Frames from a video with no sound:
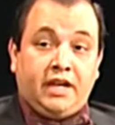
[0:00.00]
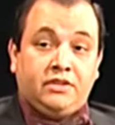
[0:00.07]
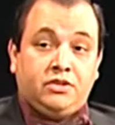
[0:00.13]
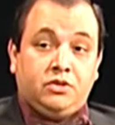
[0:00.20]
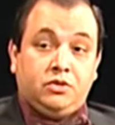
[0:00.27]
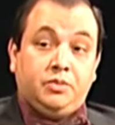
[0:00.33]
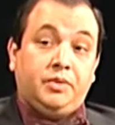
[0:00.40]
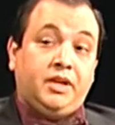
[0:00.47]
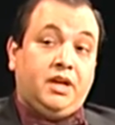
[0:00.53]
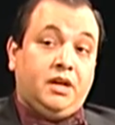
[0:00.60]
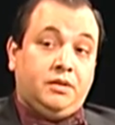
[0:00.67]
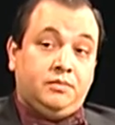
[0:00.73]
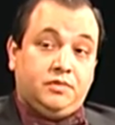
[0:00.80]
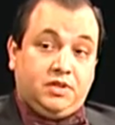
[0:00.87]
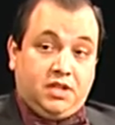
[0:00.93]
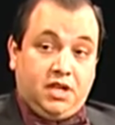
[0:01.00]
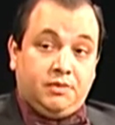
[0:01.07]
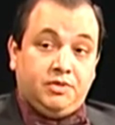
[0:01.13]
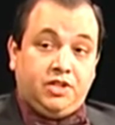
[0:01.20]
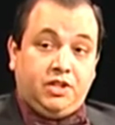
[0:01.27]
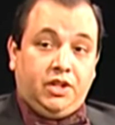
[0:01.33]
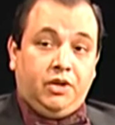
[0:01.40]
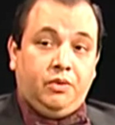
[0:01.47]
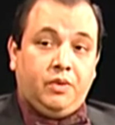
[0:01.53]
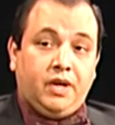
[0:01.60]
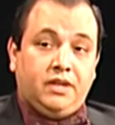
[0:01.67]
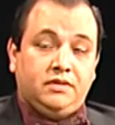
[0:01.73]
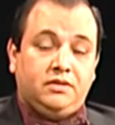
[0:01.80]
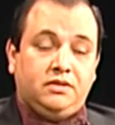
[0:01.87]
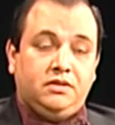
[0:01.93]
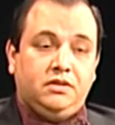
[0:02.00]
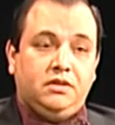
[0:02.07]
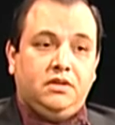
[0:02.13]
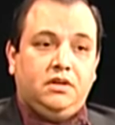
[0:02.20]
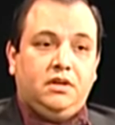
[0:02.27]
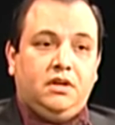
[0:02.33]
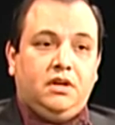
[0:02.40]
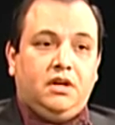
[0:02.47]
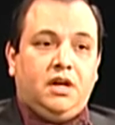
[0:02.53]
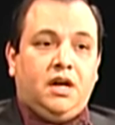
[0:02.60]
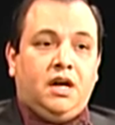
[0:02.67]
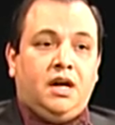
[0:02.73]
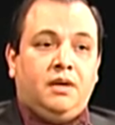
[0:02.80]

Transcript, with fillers: national to become come to the U.S., mm -hmm. Uh,